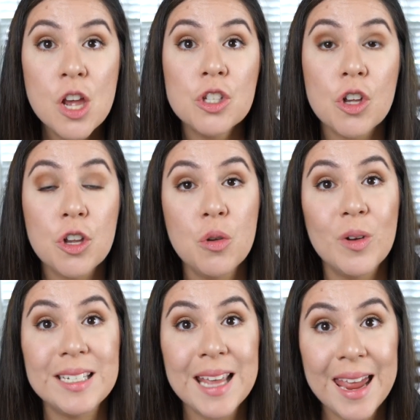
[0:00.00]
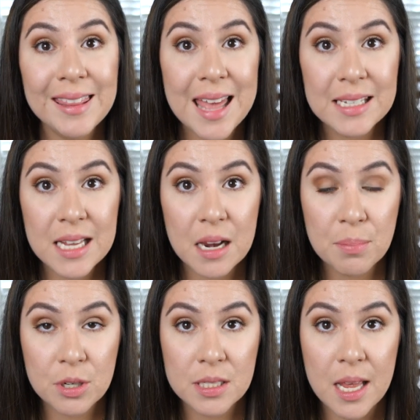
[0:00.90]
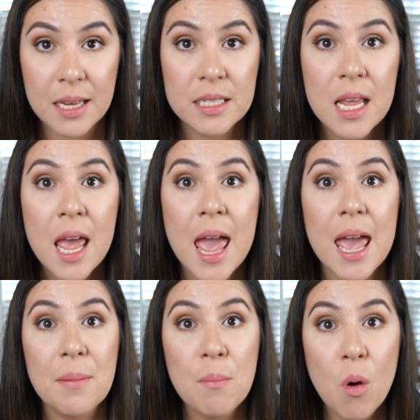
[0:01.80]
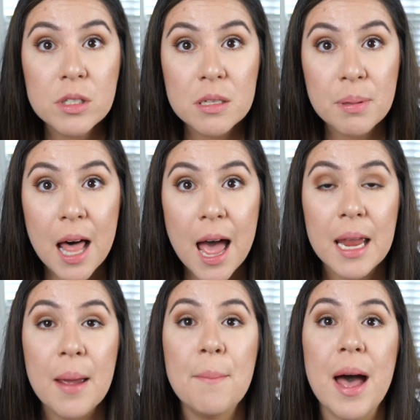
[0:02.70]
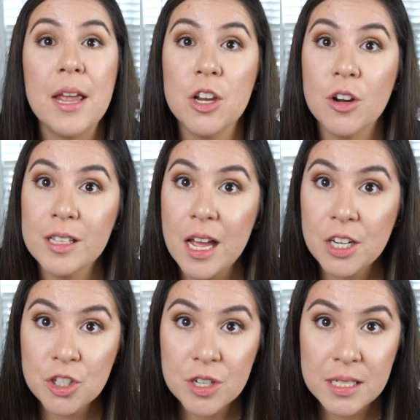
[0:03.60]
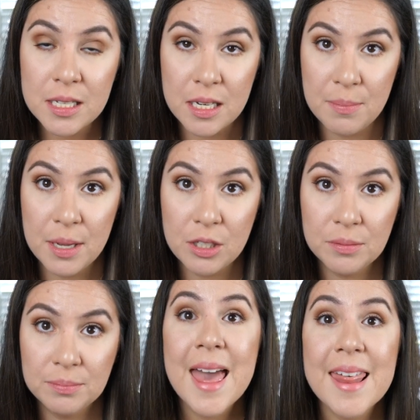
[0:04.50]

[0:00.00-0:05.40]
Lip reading: So you would take that 10% and multiply it by your electricity bill.